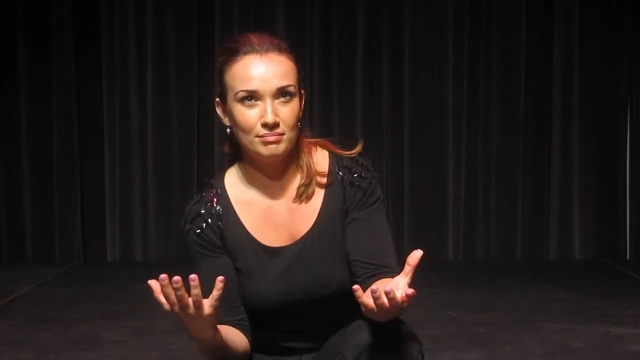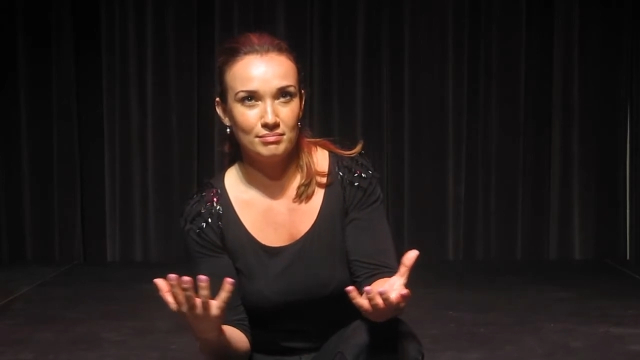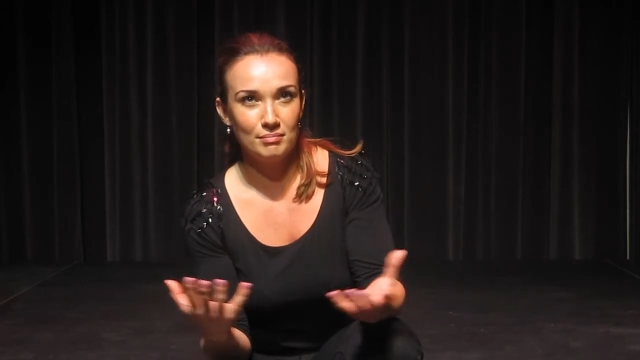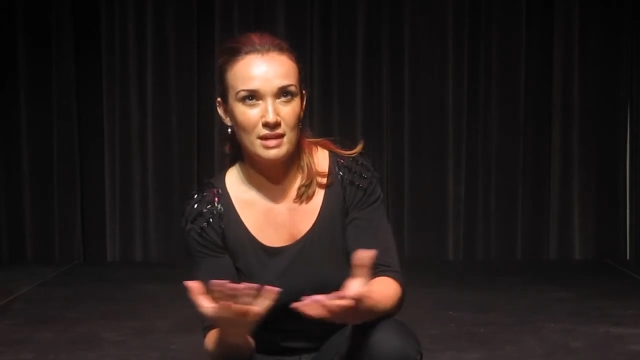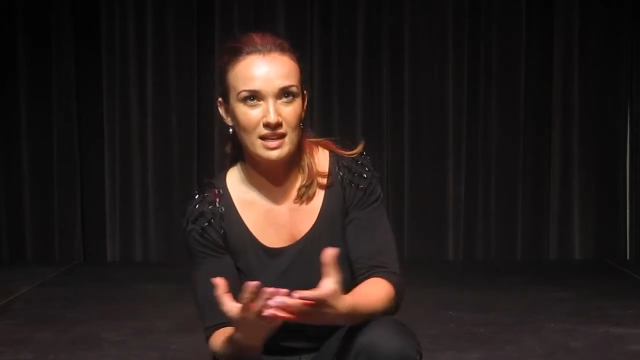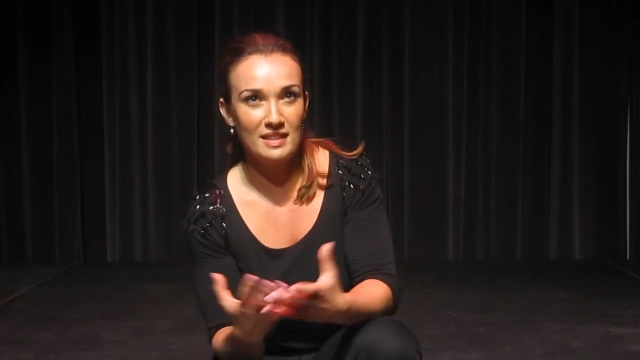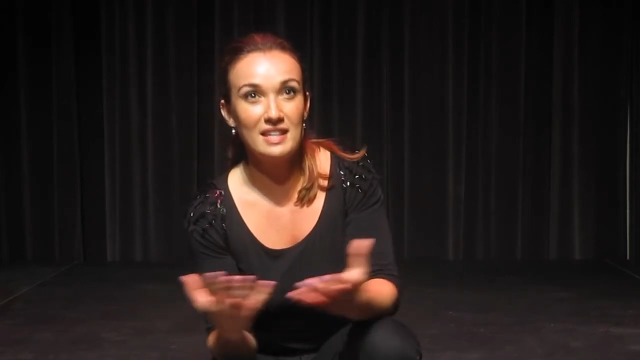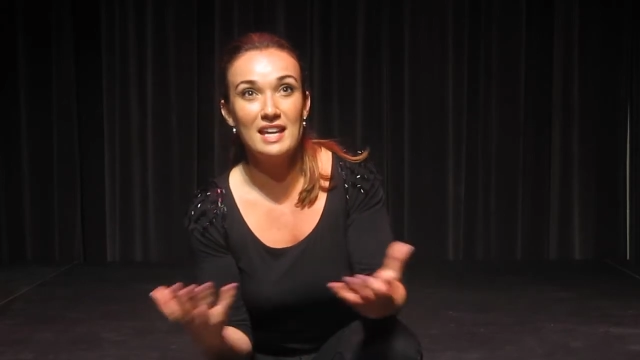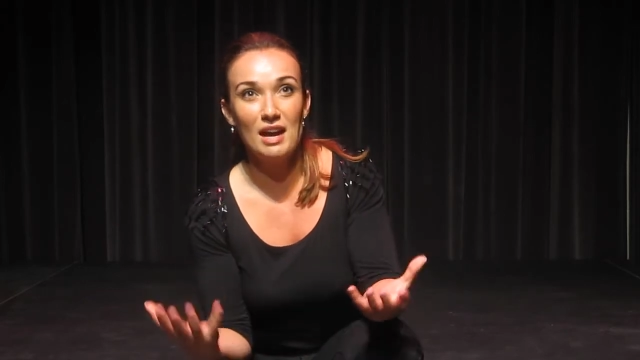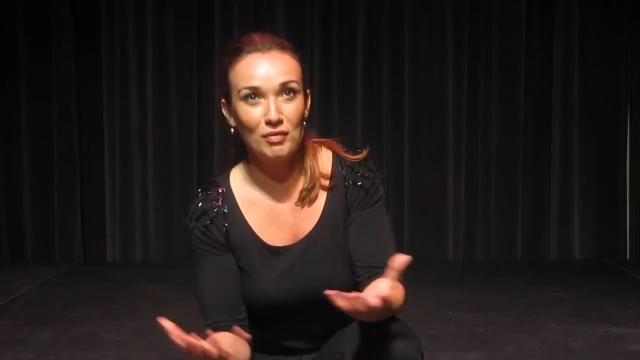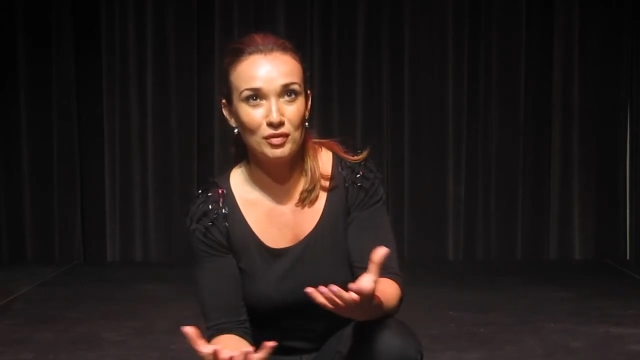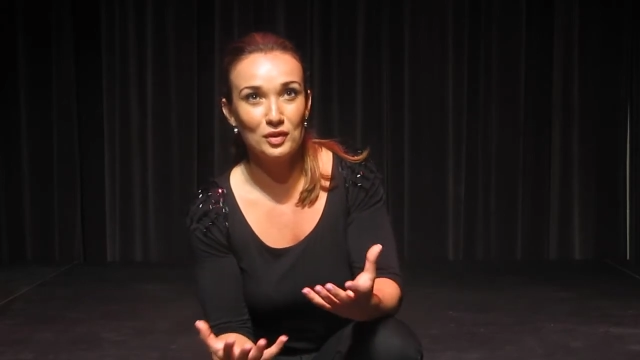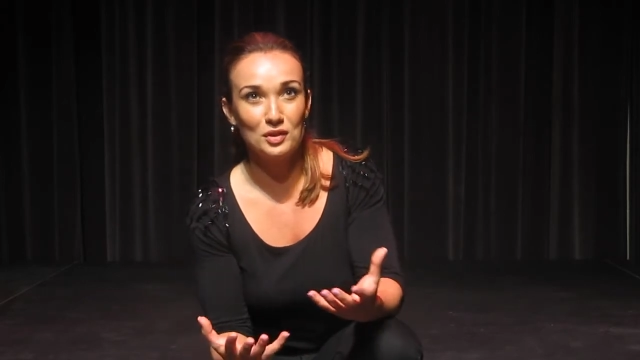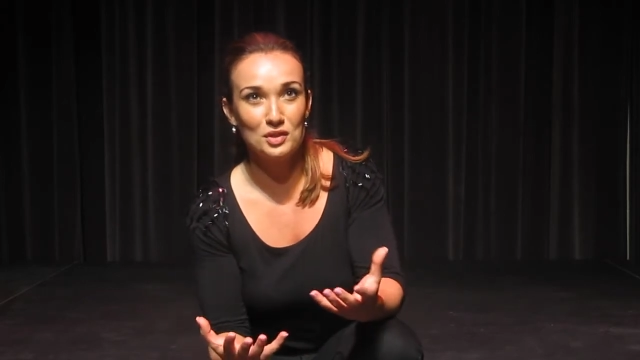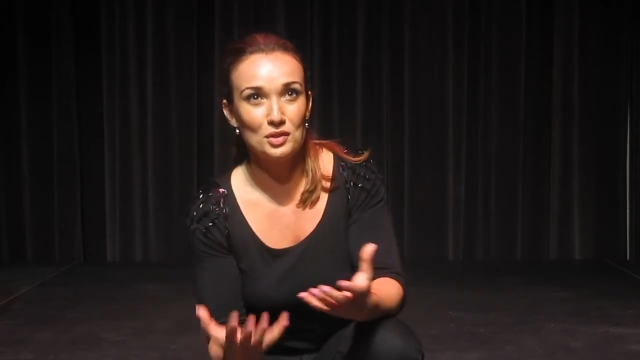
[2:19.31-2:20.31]
made the
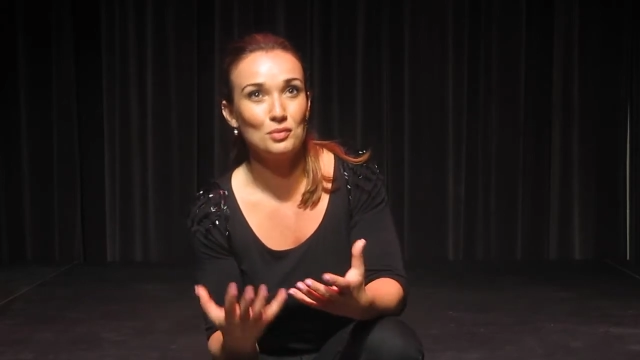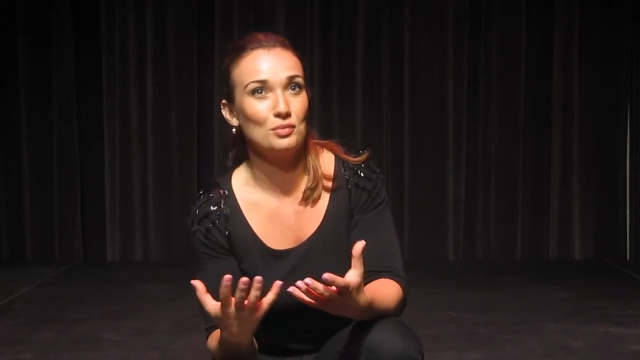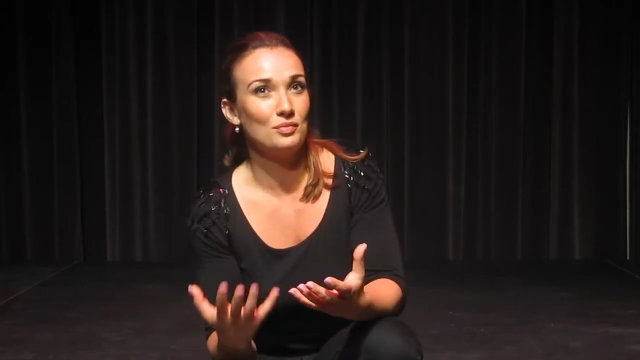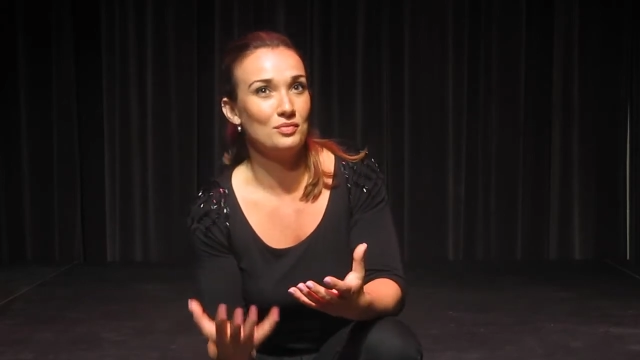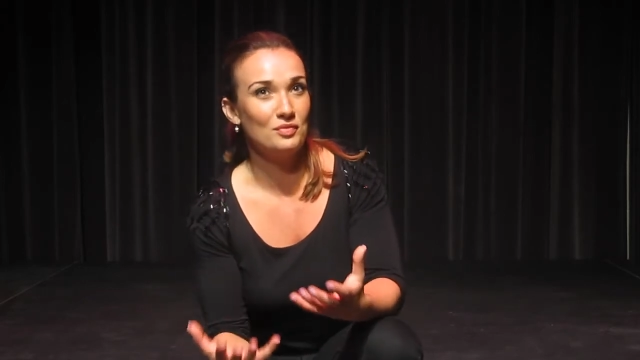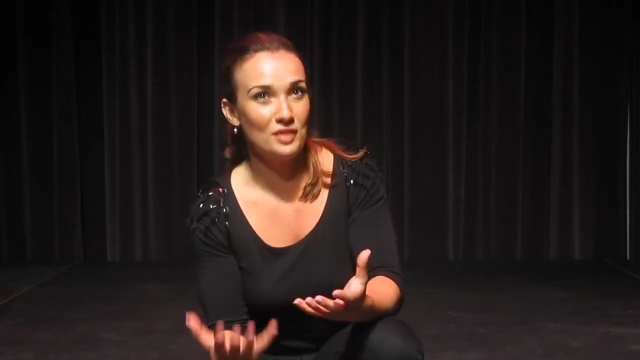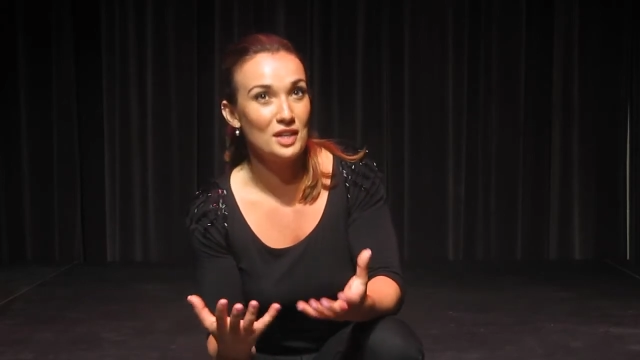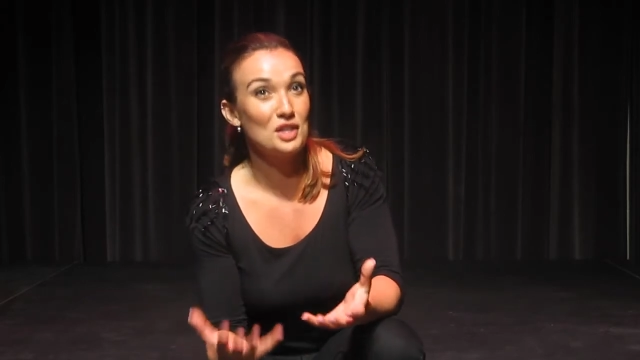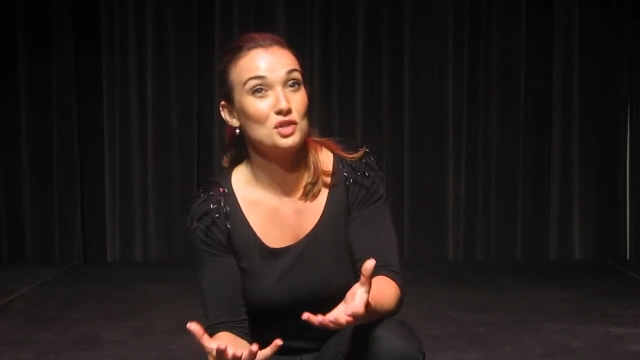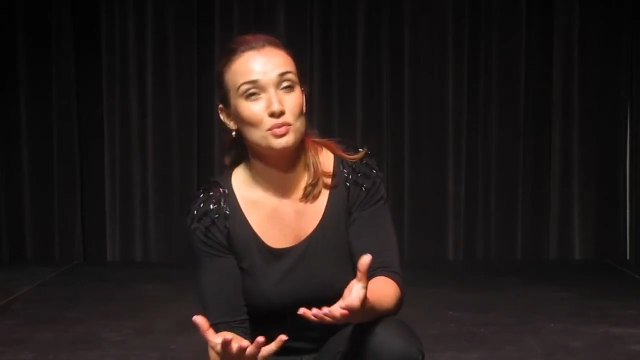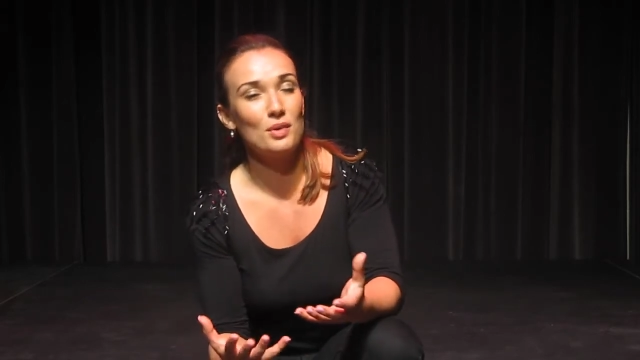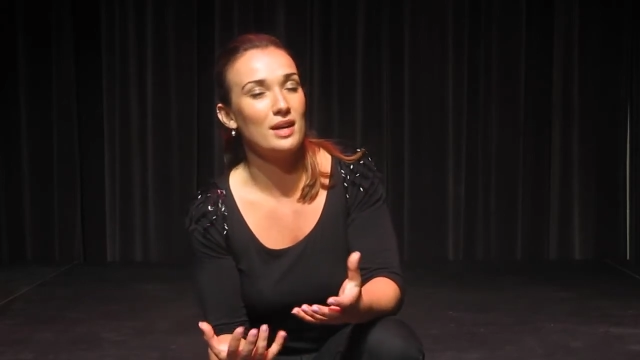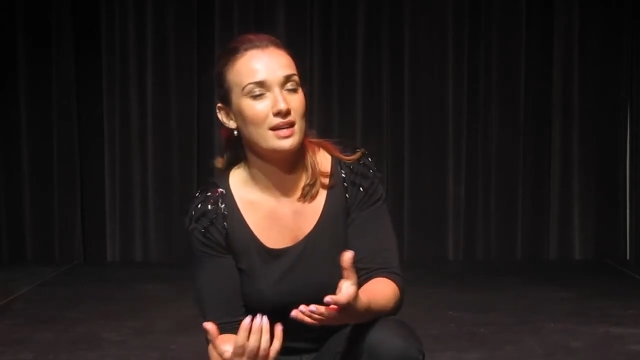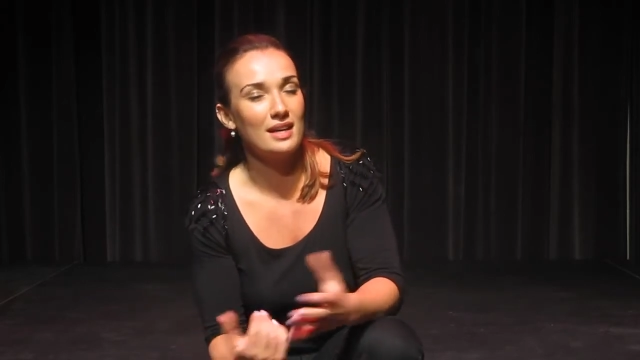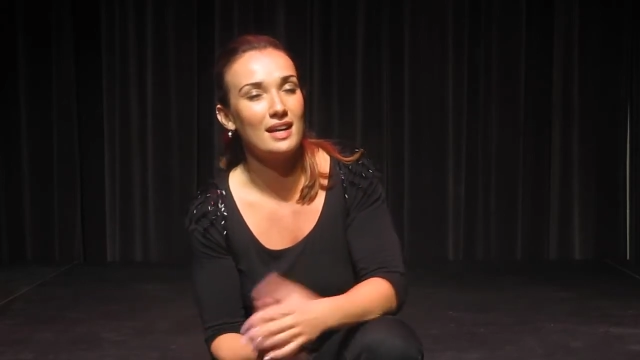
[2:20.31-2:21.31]
effort to finish
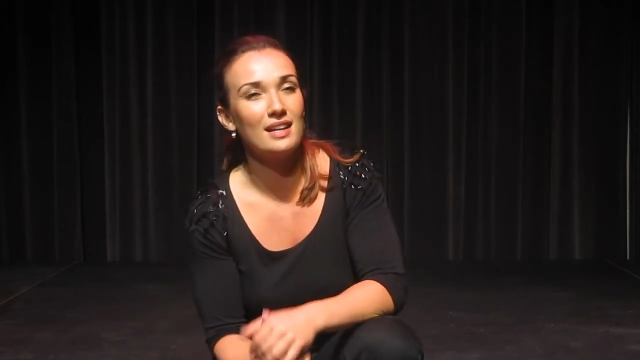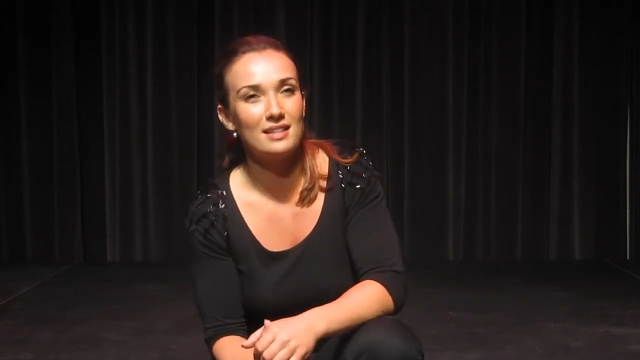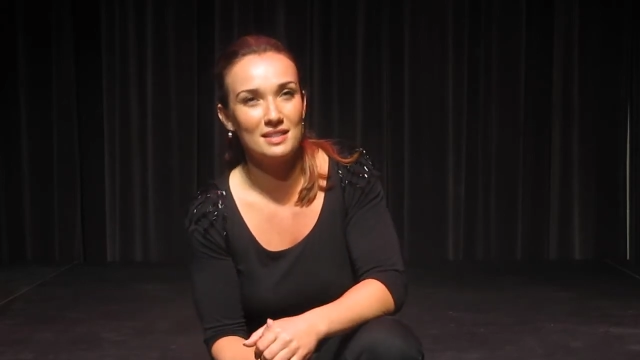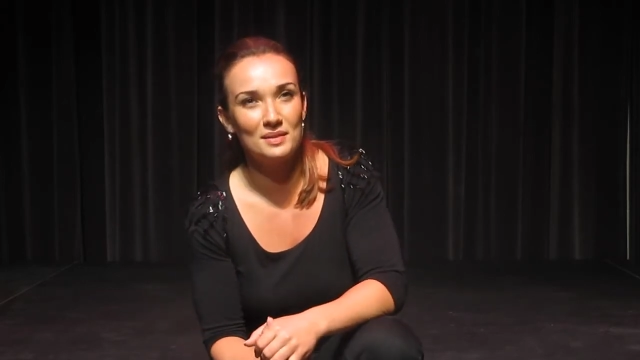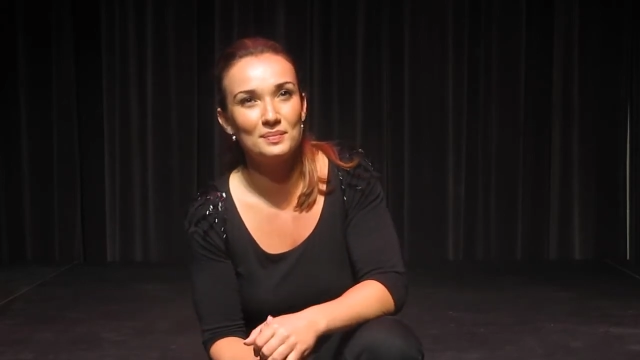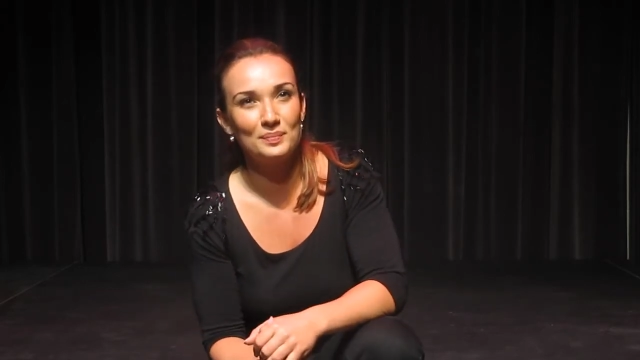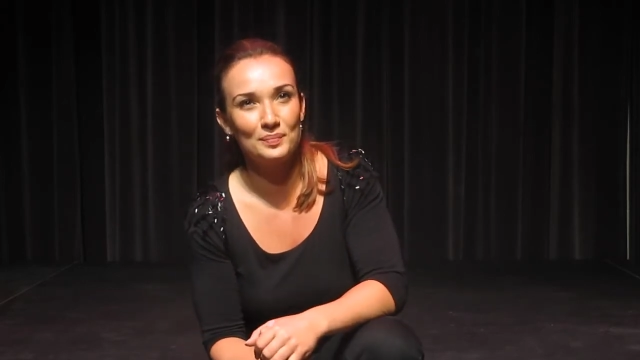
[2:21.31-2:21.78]
writing it.